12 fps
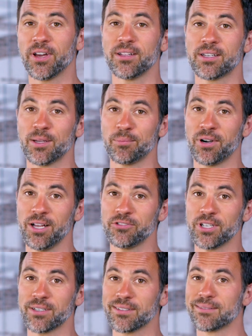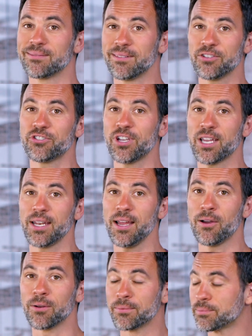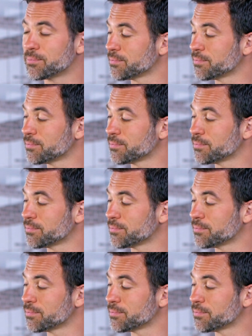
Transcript: Final Cut project. Let's check it out.